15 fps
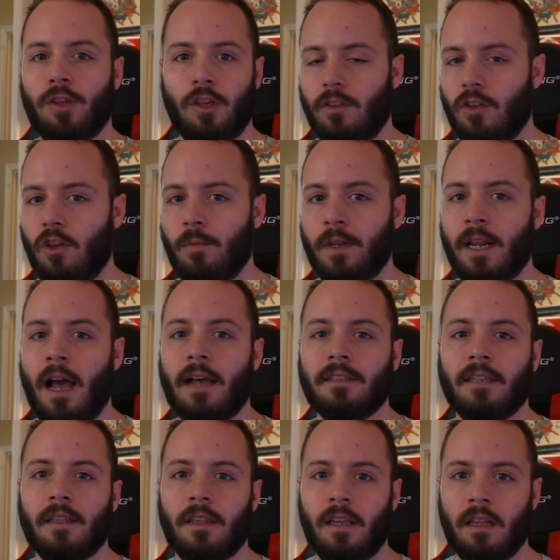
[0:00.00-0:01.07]

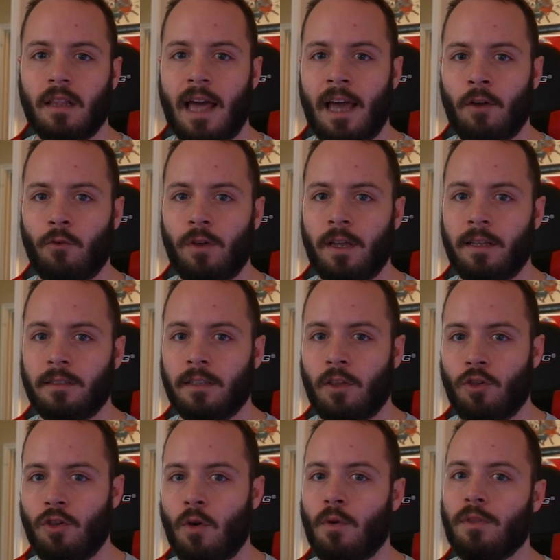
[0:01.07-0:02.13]
humanizing the Alacrians
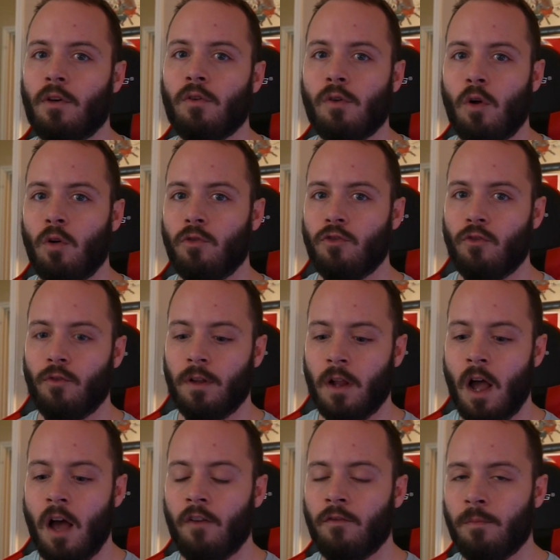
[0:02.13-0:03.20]
and showing their culture and
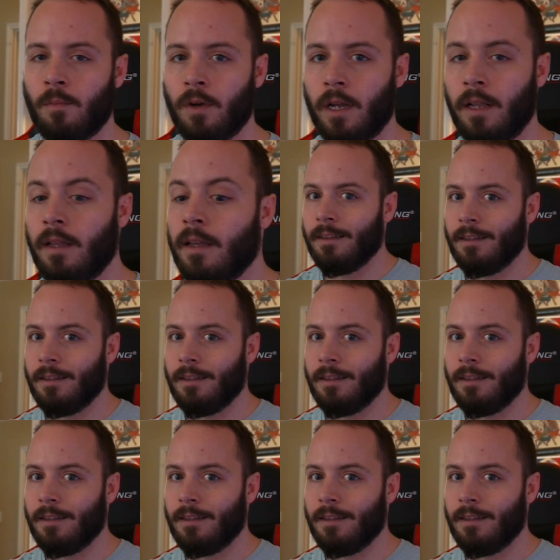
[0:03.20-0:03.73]
off, but